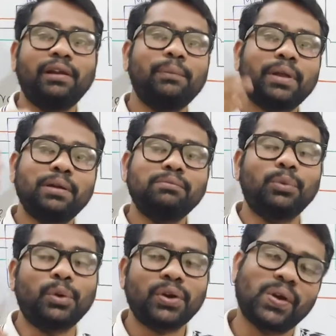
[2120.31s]
It will become
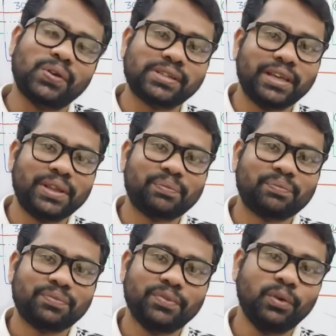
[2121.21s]
more costly.
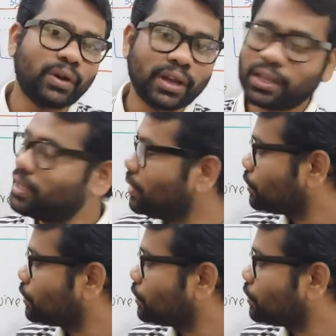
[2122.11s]
Okay, na?